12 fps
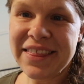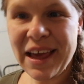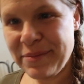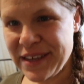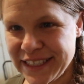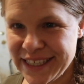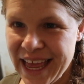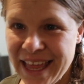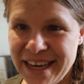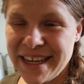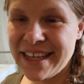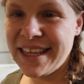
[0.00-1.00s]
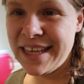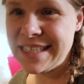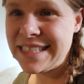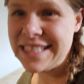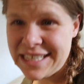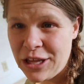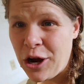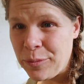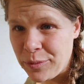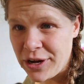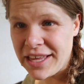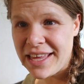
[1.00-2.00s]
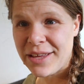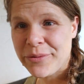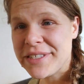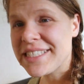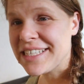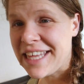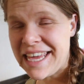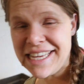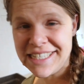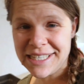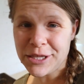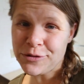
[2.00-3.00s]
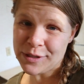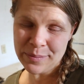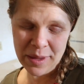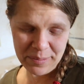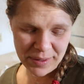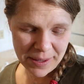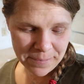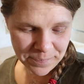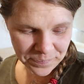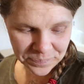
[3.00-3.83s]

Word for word: That being said, it's still heartbreaking and we still hate to lose a puppy.